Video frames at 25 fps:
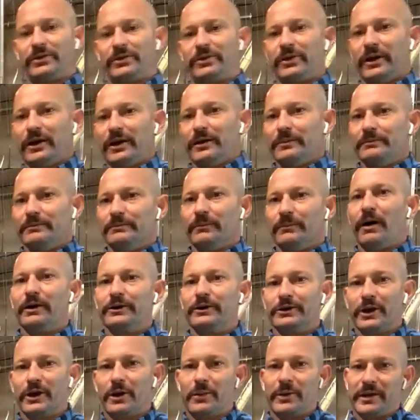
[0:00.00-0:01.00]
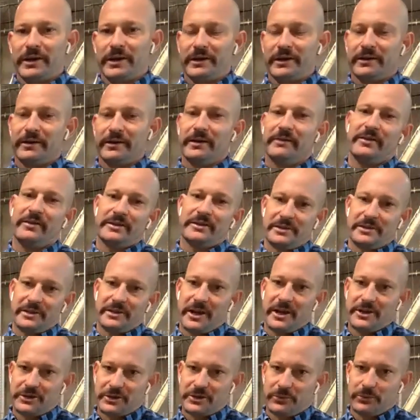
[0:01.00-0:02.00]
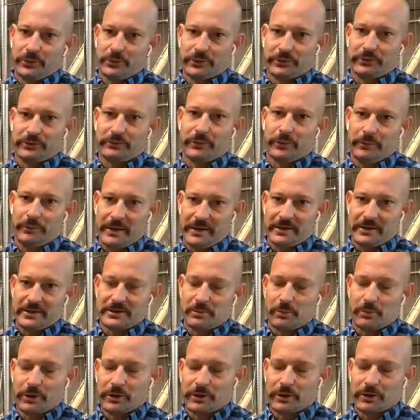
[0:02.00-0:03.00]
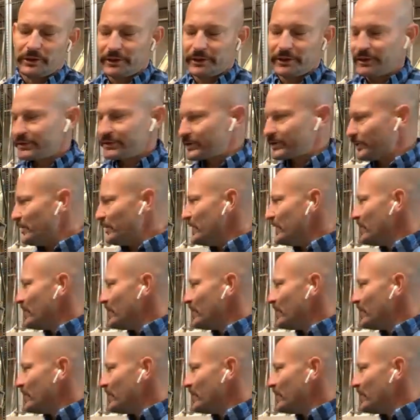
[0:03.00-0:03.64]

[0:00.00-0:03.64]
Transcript: ongoing investigation, we'll make this more clear. So